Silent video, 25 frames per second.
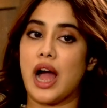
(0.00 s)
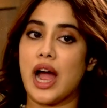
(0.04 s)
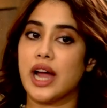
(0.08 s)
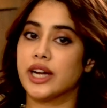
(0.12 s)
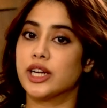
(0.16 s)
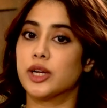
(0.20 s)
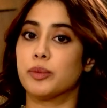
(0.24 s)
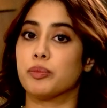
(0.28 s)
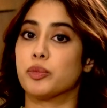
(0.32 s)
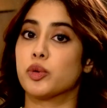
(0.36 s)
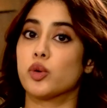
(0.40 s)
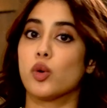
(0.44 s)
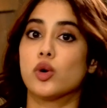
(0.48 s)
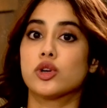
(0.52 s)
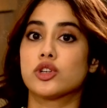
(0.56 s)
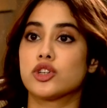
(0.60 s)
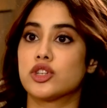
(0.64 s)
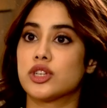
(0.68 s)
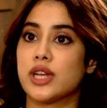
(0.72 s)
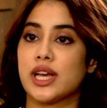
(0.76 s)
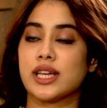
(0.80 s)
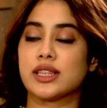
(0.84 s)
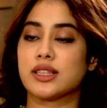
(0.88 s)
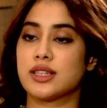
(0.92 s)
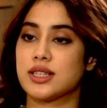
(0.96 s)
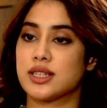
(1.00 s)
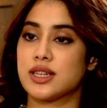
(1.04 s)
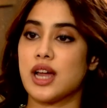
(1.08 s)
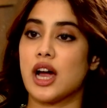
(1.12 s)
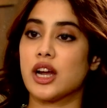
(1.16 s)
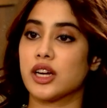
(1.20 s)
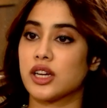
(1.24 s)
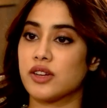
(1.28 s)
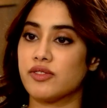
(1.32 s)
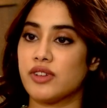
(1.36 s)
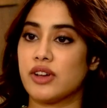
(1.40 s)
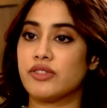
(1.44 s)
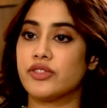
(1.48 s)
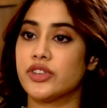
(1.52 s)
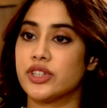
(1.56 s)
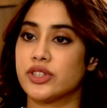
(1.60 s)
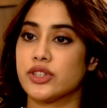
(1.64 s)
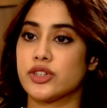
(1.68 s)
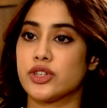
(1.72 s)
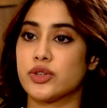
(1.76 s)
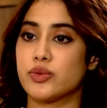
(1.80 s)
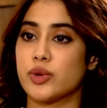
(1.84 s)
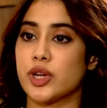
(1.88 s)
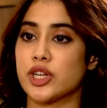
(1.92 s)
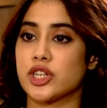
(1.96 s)
I'd approach like the start of every
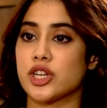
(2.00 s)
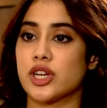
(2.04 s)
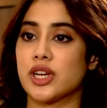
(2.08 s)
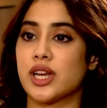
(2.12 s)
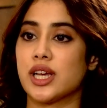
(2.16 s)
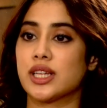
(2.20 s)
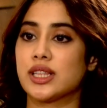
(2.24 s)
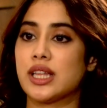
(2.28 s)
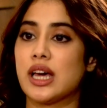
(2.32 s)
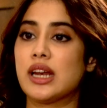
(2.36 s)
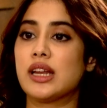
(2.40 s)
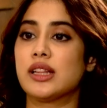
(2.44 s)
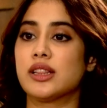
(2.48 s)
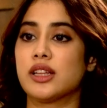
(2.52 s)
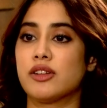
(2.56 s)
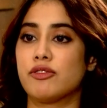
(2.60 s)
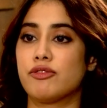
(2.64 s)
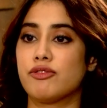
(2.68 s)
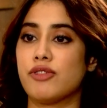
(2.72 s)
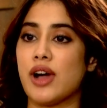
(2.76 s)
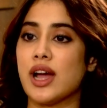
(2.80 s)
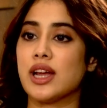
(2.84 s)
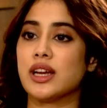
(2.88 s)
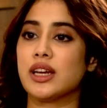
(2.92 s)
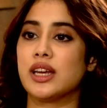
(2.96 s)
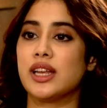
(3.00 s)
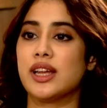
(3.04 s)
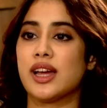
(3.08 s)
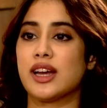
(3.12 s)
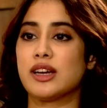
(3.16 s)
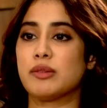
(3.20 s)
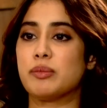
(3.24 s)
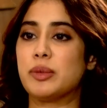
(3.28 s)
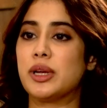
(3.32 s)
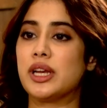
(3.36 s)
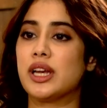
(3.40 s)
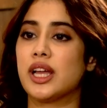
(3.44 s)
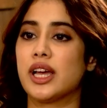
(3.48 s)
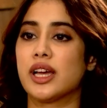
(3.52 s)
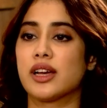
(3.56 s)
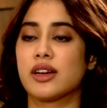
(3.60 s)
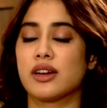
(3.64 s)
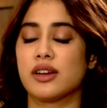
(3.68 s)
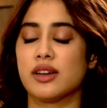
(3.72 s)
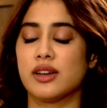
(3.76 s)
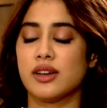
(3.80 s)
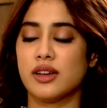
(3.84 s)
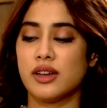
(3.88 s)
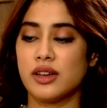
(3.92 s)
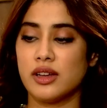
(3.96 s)
situation like that, and then finally I'd be like,
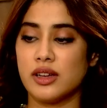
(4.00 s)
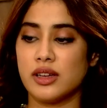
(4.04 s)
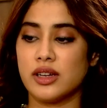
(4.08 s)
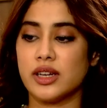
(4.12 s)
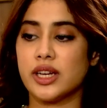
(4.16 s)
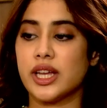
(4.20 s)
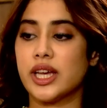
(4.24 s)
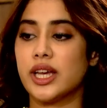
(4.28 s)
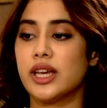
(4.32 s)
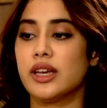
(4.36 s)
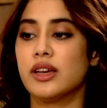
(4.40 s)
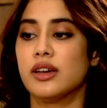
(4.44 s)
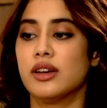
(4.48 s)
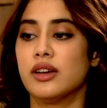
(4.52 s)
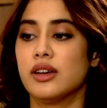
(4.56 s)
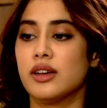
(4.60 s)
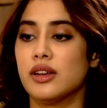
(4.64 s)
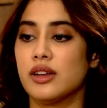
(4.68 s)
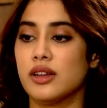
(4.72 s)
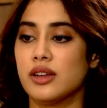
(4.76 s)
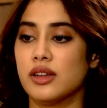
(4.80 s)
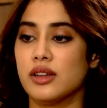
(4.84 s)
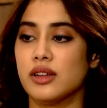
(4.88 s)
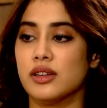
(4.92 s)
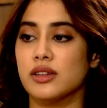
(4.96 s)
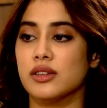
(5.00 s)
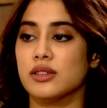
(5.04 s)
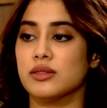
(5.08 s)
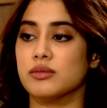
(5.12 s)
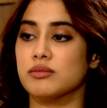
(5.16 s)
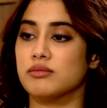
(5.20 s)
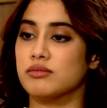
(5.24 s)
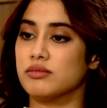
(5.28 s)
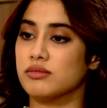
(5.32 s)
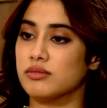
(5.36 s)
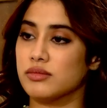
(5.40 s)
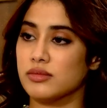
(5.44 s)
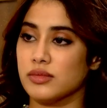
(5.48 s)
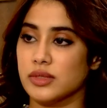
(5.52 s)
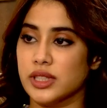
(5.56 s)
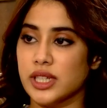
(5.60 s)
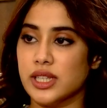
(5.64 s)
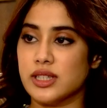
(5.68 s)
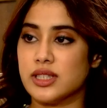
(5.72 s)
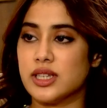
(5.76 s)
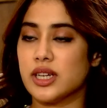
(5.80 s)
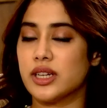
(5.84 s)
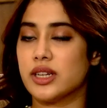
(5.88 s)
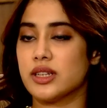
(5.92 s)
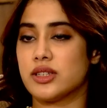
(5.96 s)
nahi,
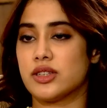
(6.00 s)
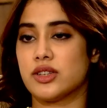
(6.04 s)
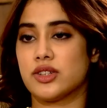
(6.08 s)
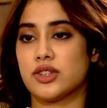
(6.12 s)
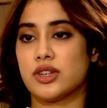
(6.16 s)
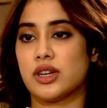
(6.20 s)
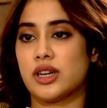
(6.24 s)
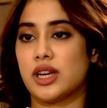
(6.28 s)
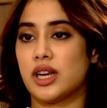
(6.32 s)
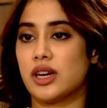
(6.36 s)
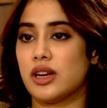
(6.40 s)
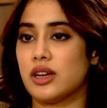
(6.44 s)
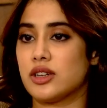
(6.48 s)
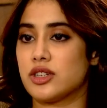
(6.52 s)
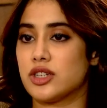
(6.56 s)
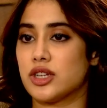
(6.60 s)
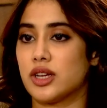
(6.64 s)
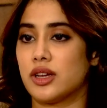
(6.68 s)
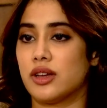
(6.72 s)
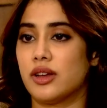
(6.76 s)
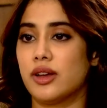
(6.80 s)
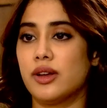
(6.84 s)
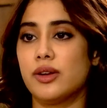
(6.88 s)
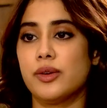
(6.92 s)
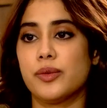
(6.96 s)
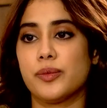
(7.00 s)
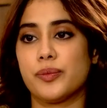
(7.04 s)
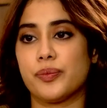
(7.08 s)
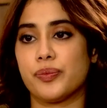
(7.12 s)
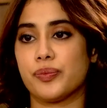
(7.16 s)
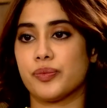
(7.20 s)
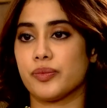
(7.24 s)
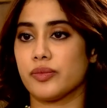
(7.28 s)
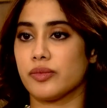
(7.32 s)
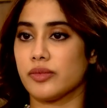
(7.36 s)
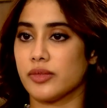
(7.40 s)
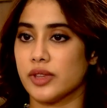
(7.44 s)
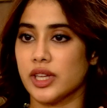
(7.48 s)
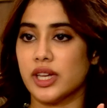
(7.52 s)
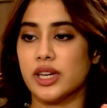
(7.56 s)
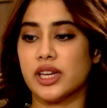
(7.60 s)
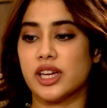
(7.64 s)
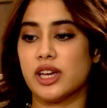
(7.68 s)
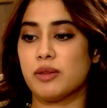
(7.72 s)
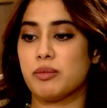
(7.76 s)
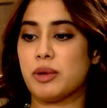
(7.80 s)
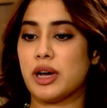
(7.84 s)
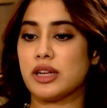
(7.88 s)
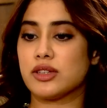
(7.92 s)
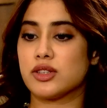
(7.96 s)
dil se decision lena chahiye, dil
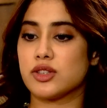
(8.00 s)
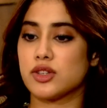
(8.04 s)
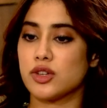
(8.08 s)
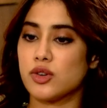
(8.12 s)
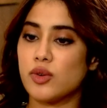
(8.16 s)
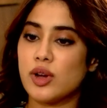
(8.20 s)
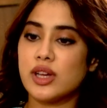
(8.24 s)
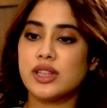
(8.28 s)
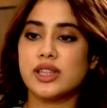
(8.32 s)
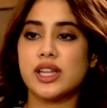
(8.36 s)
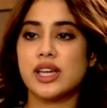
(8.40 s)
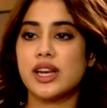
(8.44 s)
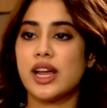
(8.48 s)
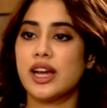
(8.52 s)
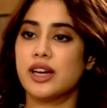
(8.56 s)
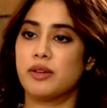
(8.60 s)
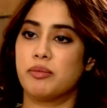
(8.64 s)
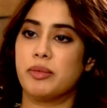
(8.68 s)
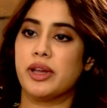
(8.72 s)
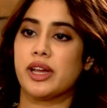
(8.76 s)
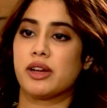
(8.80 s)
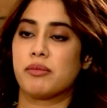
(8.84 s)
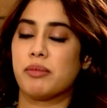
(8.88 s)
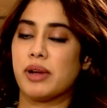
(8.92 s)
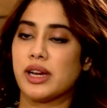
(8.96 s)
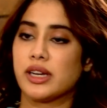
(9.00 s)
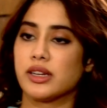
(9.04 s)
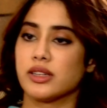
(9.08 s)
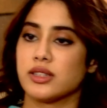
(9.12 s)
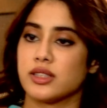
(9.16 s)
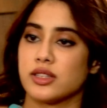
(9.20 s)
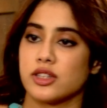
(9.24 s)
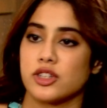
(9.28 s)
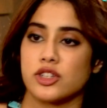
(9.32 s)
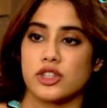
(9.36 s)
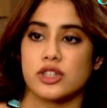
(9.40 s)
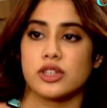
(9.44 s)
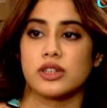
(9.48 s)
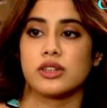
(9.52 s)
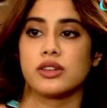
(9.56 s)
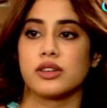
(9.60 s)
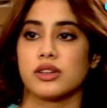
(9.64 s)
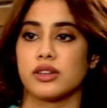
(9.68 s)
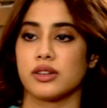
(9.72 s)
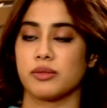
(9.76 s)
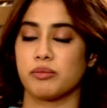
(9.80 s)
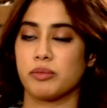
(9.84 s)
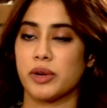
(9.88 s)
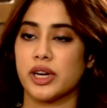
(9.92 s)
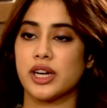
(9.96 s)
ki baat suno, and then I'd make my
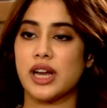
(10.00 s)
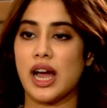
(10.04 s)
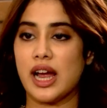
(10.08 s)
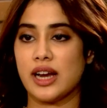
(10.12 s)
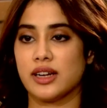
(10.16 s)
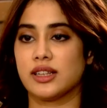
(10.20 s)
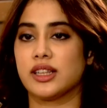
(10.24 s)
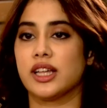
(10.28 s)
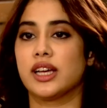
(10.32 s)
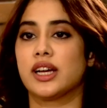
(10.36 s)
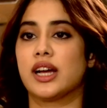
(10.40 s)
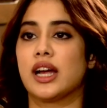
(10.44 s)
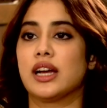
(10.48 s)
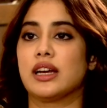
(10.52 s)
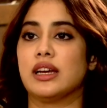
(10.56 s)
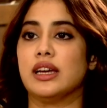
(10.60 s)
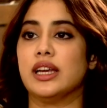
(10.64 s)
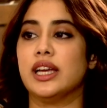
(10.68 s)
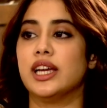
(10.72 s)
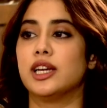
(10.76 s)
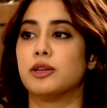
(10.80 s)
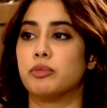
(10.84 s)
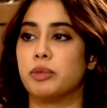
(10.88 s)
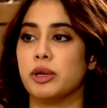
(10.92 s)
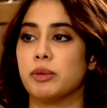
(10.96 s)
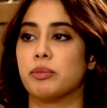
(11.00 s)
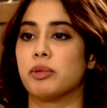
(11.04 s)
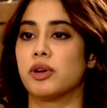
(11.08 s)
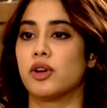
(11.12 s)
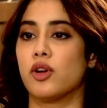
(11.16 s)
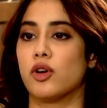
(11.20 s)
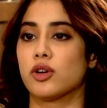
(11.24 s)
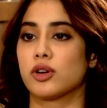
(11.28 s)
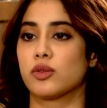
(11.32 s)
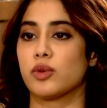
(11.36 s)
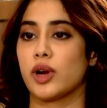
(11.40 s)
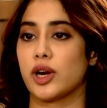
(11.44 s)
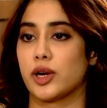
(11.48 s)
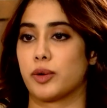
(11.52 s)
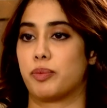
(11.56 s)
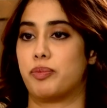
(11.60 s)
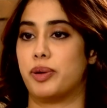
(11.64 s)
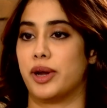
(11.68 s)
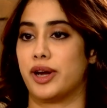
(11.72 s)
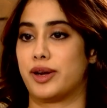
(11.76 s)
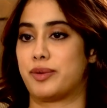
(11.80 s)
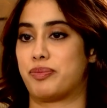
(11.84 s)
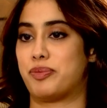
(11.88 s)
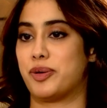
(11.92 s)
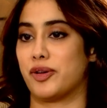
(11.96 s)
decision. But I think I'd lead people on quite a
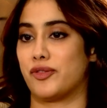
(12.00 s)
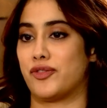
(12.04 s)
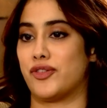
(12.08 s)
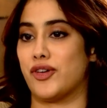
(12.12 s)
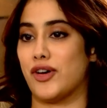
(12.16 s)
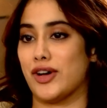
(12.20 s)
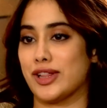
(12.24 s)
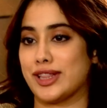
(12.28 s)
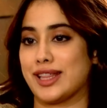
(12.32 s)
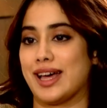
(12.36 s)
bit before